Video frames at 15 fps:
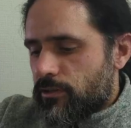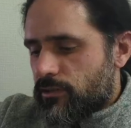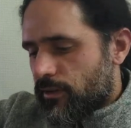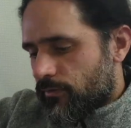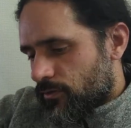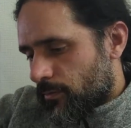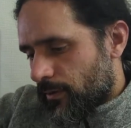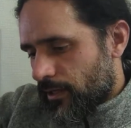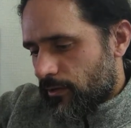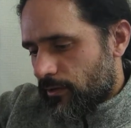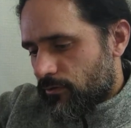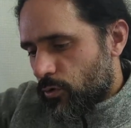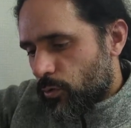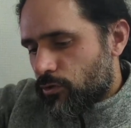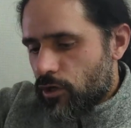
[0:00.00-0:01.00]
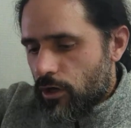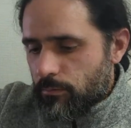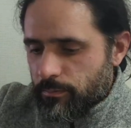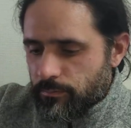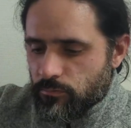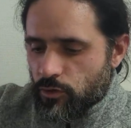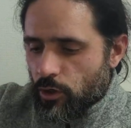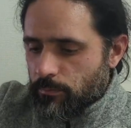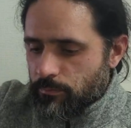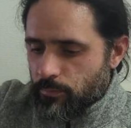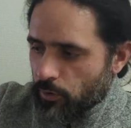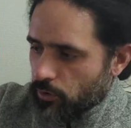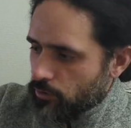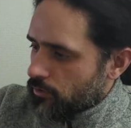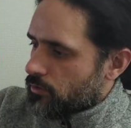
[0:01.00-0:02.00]
Japan Dev. Do a job job
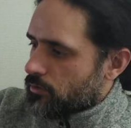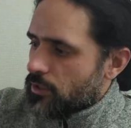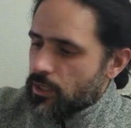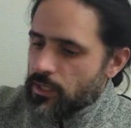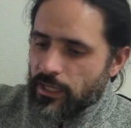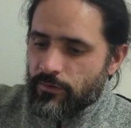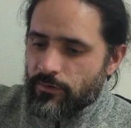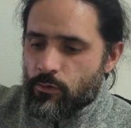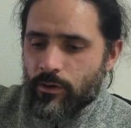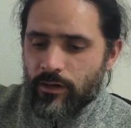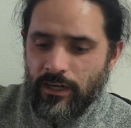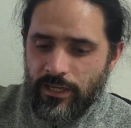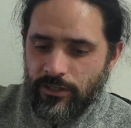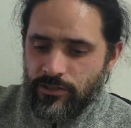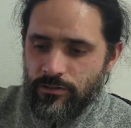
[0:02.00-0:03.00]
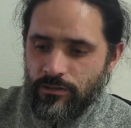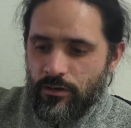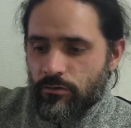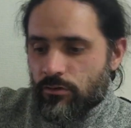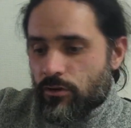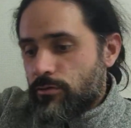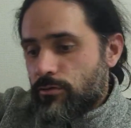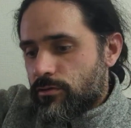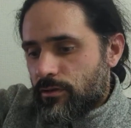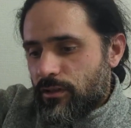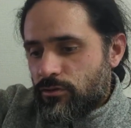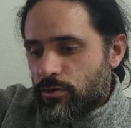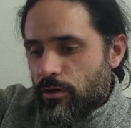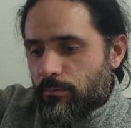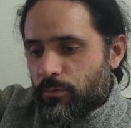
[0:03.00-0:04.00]
board. Look, everyone likes you. They'll go to the
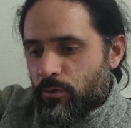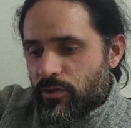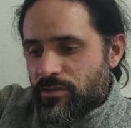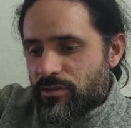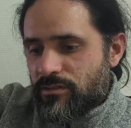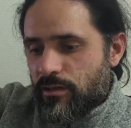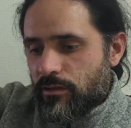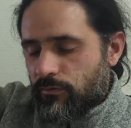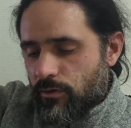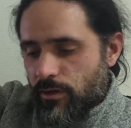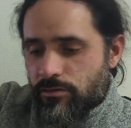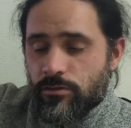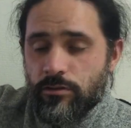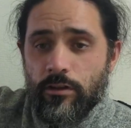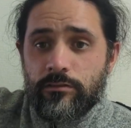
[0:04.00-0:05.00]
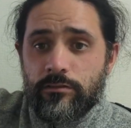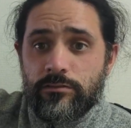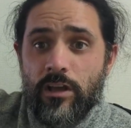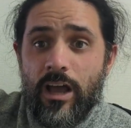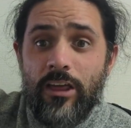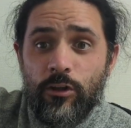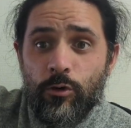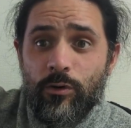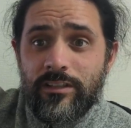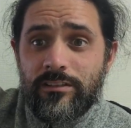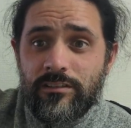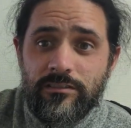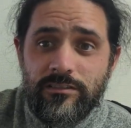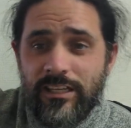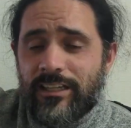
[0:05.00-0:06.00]
job board instead of going to those other ones
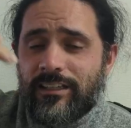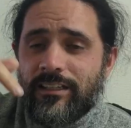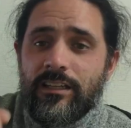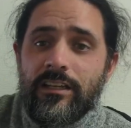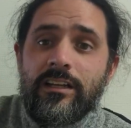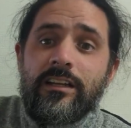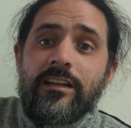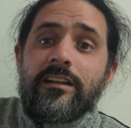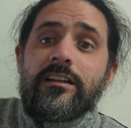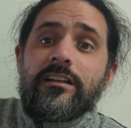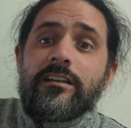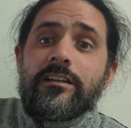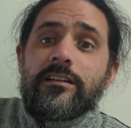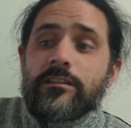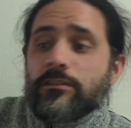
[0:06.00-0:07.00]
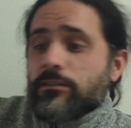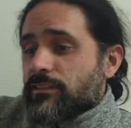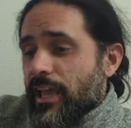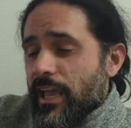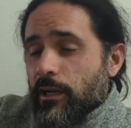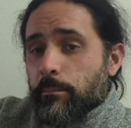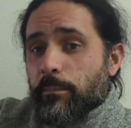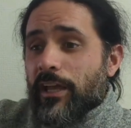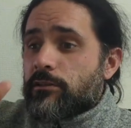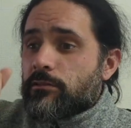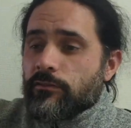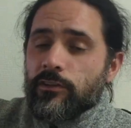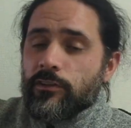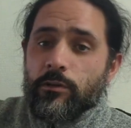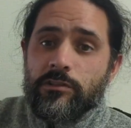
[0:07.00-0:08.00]
because they had beers of
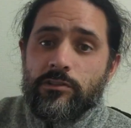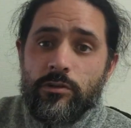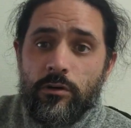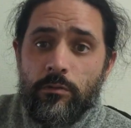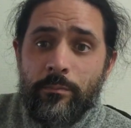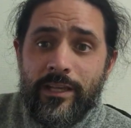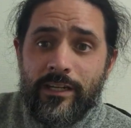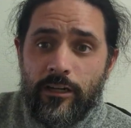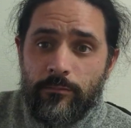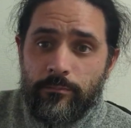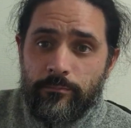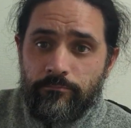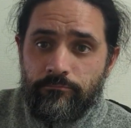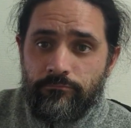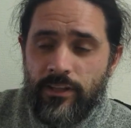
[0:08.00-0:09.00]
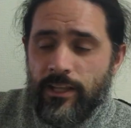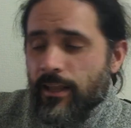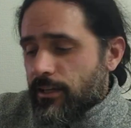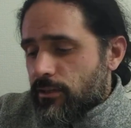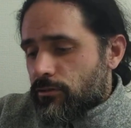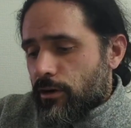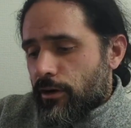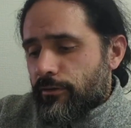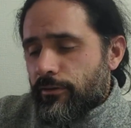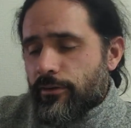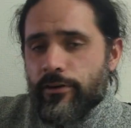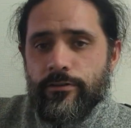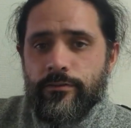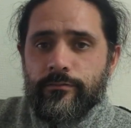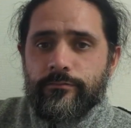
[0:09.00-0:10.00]
you at your meetup. They like you,
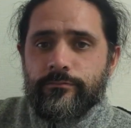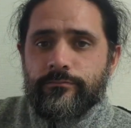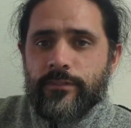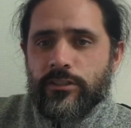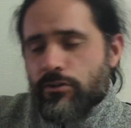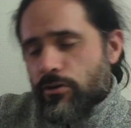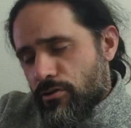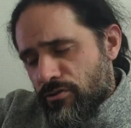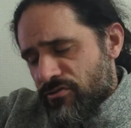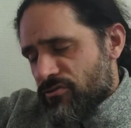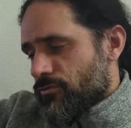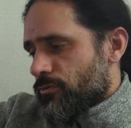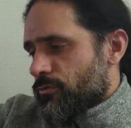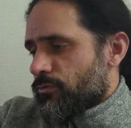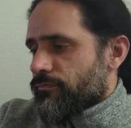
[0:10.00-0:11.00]
Tyrone. It's cool.